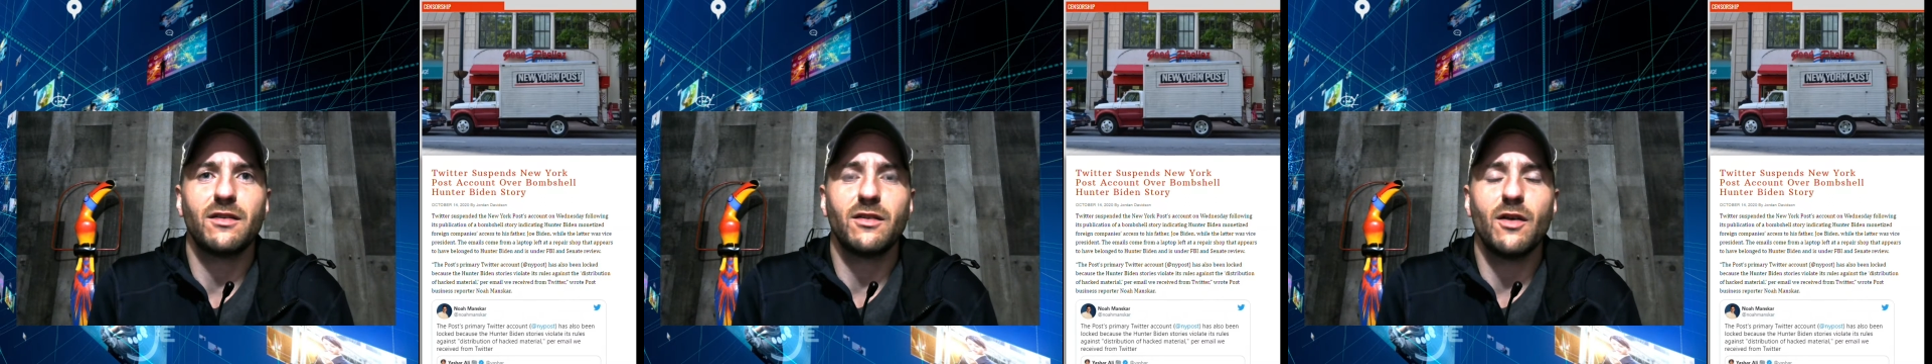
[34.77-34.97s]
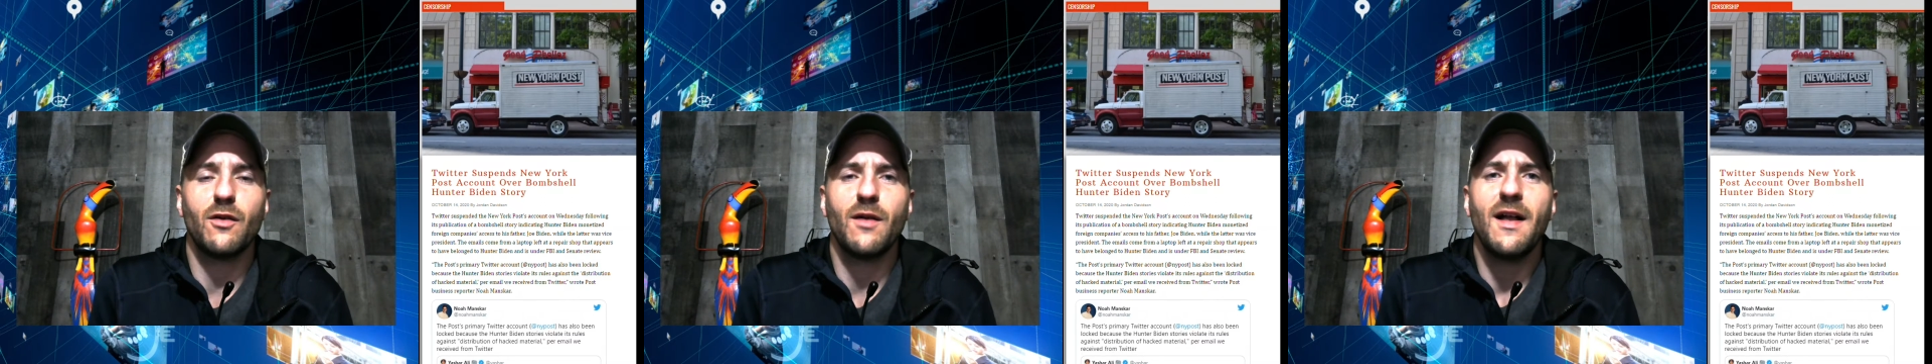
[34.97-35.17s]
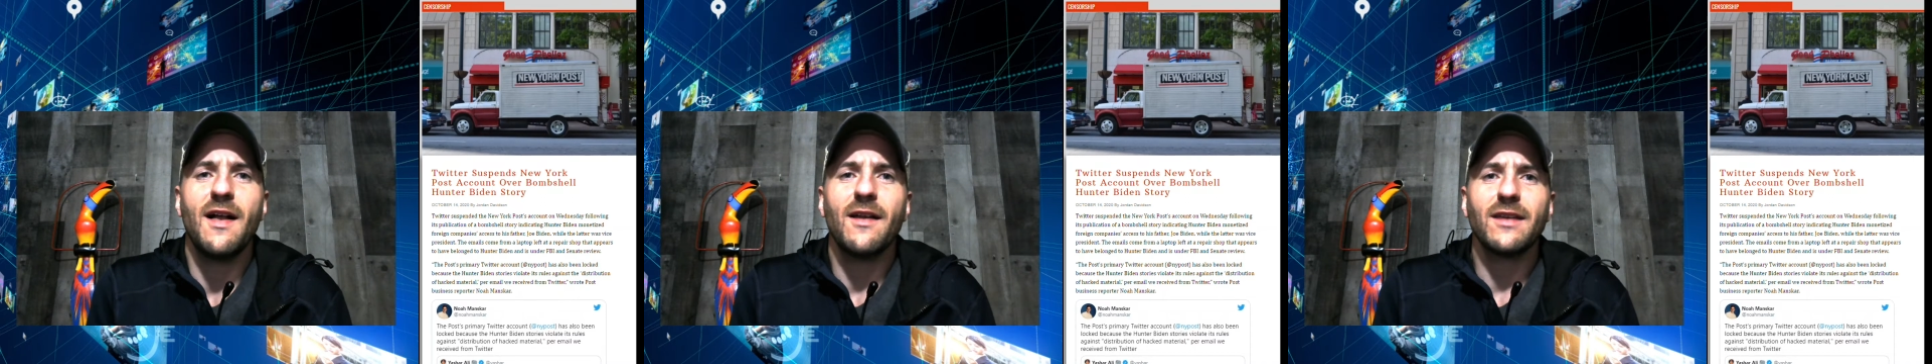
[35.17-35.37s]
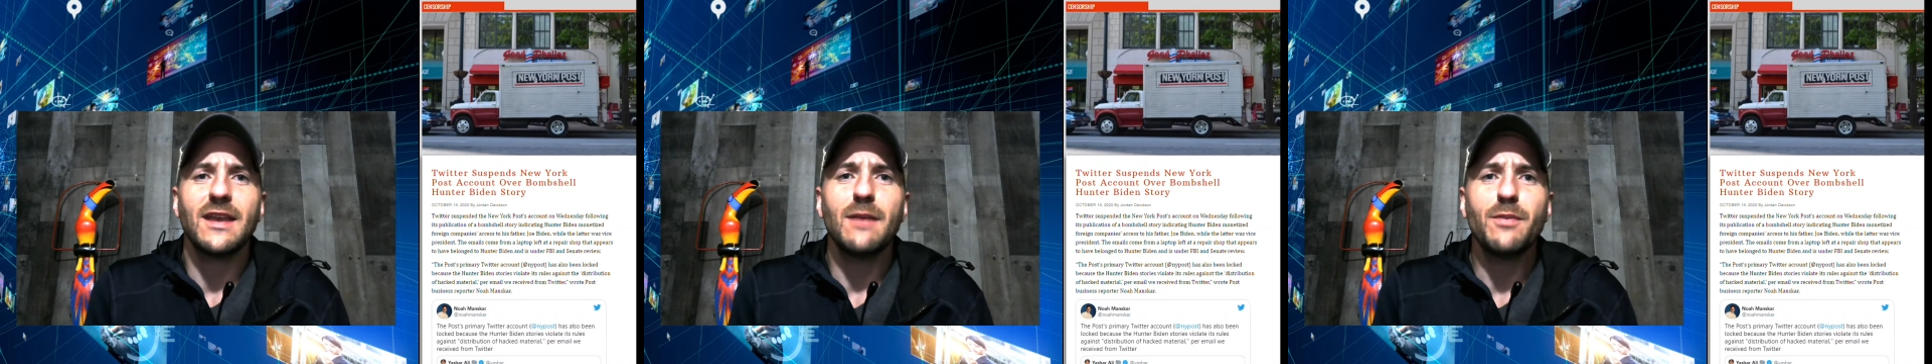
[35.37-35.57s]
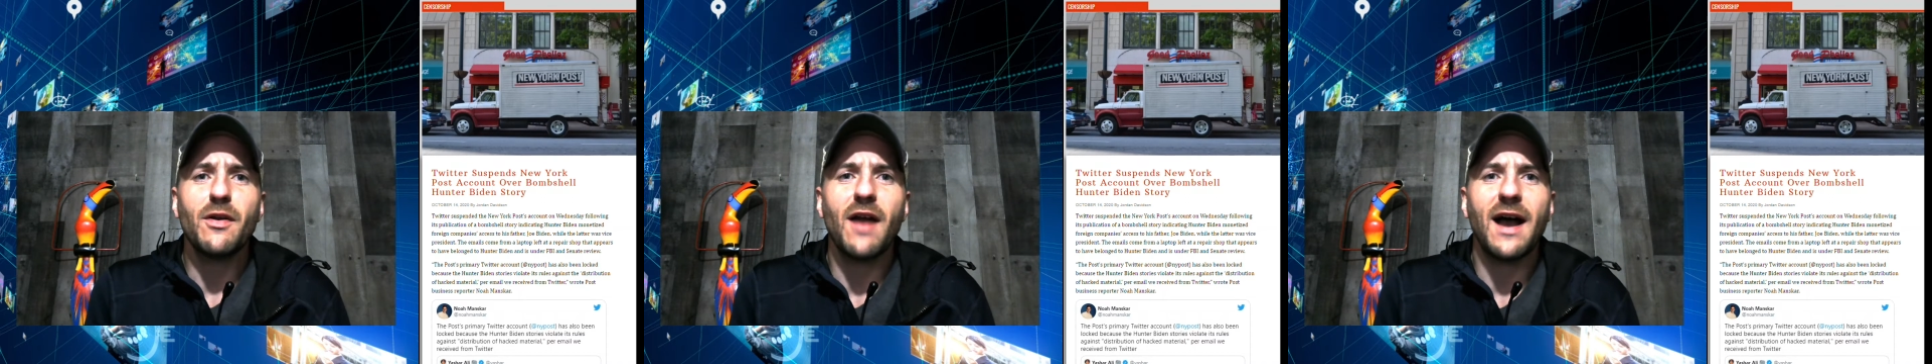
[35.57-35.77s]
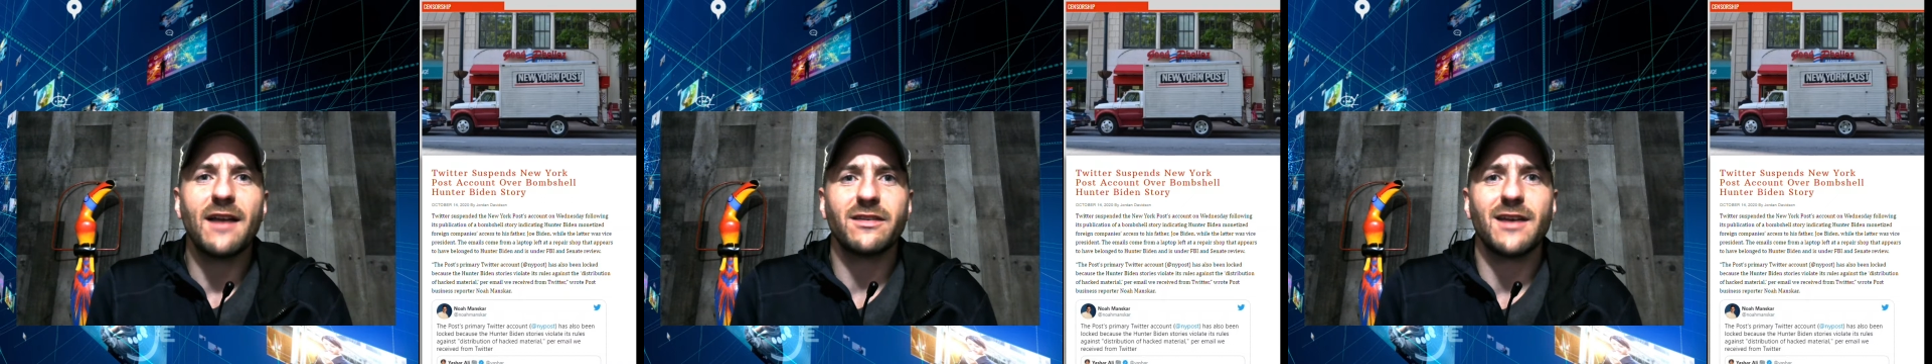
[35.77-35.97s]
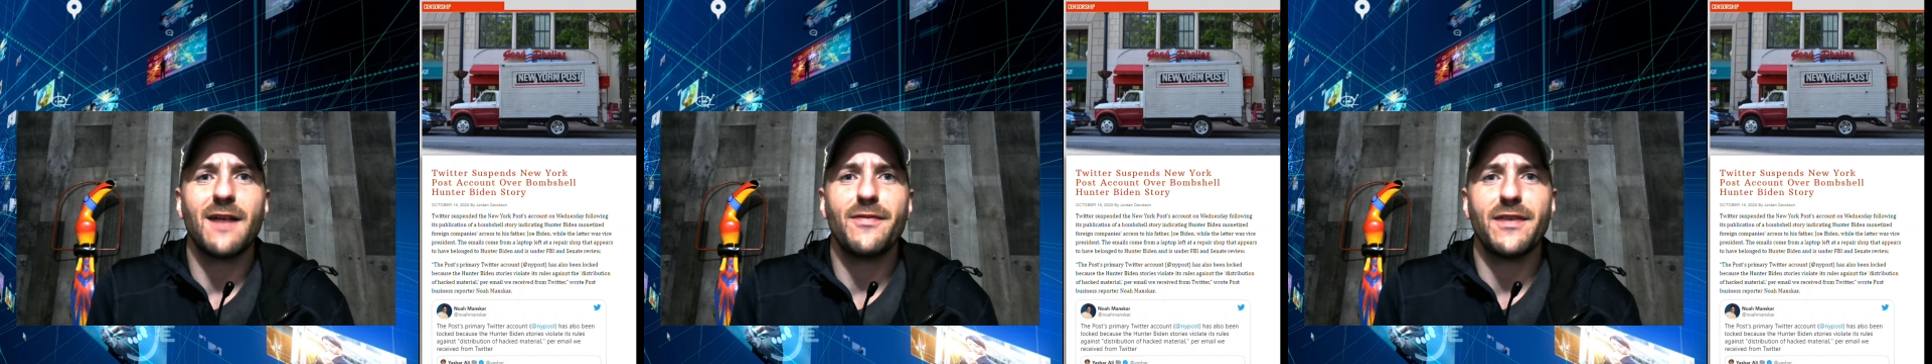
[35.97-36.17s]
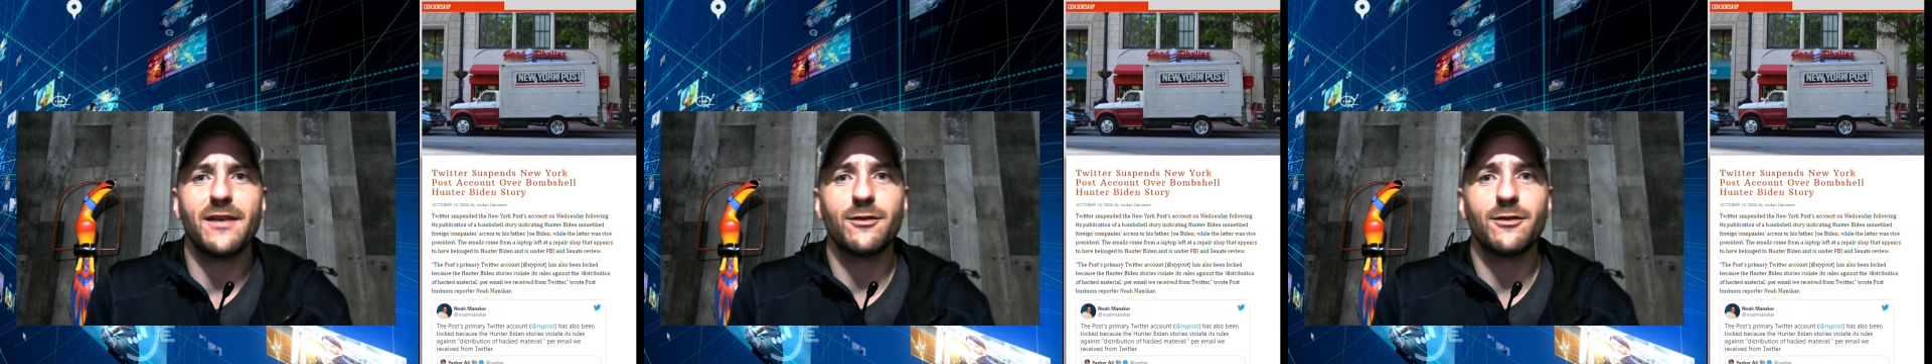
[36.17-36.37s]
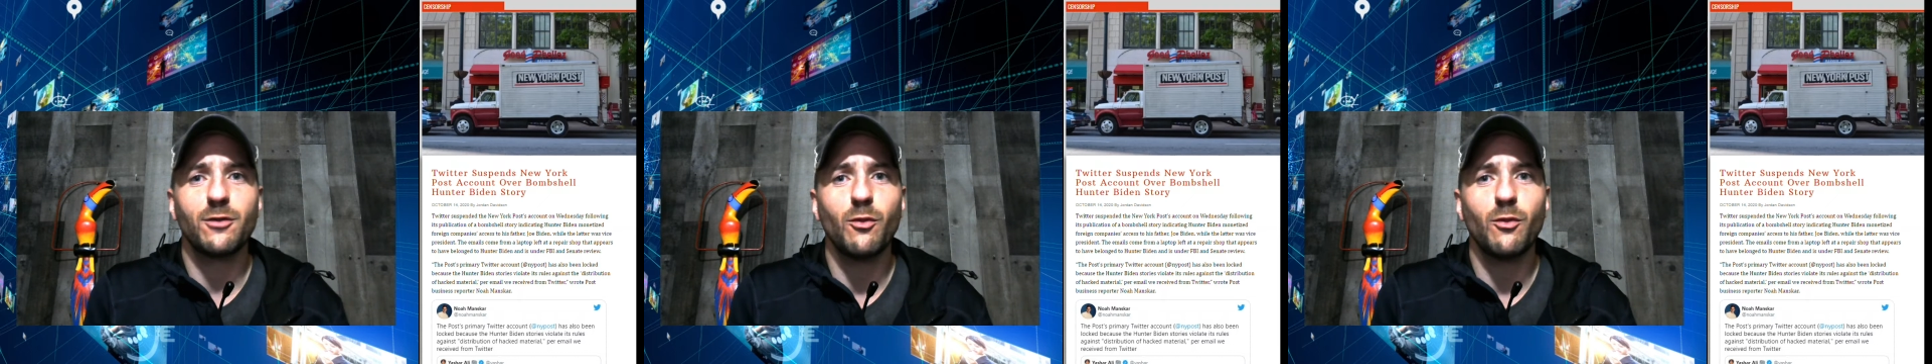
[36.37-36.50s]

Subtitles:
So keep your eyes on this.